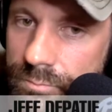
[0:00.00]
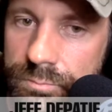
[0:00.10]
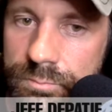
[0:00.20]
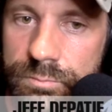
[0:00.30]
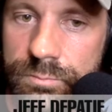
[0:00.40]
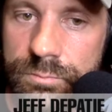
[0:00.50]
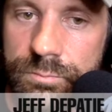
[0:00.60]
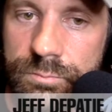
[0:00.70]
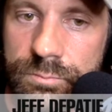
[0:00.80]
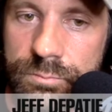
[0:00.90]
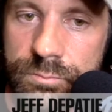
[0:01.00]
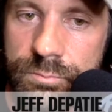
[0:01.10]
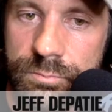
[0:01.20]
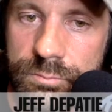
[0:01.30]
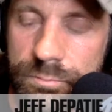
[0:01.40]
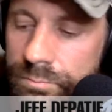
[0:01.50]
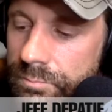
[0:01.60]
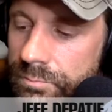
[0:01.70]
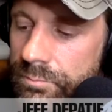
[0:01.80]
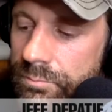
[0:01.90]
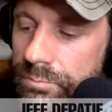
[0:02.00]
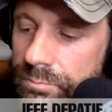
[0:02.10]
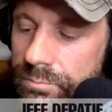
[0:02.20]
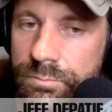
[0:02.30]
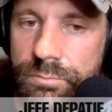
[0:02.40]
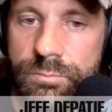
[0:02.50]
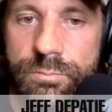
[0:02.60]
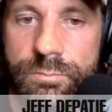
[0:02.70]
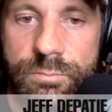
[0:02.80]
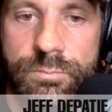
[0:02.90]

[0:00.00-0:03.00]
plant for all of man. And then the next one says,